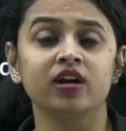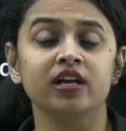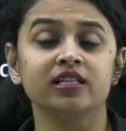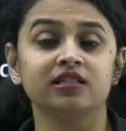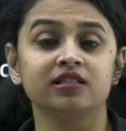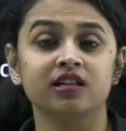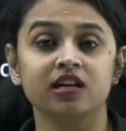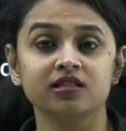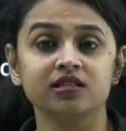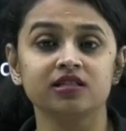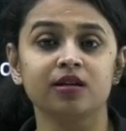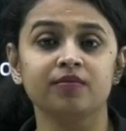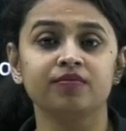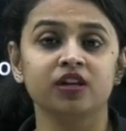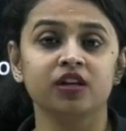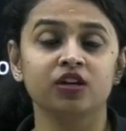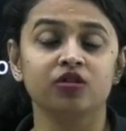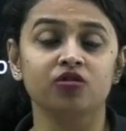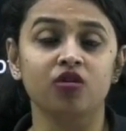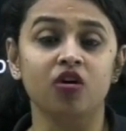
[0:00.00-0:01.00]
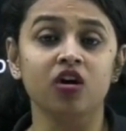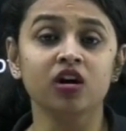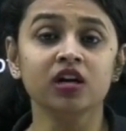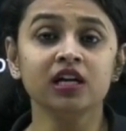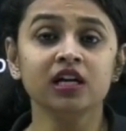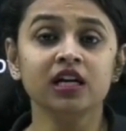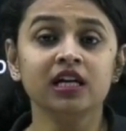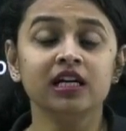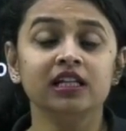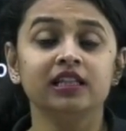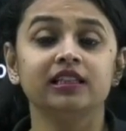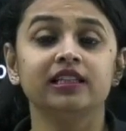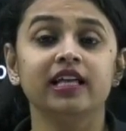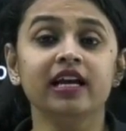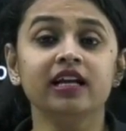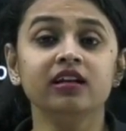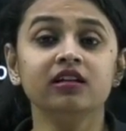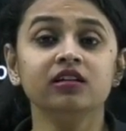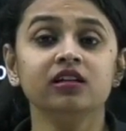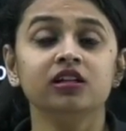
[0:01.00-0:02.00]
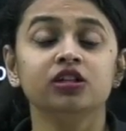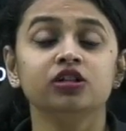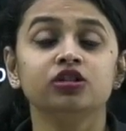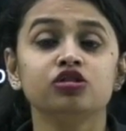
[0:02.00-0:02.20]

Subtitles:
or has done something wrong, then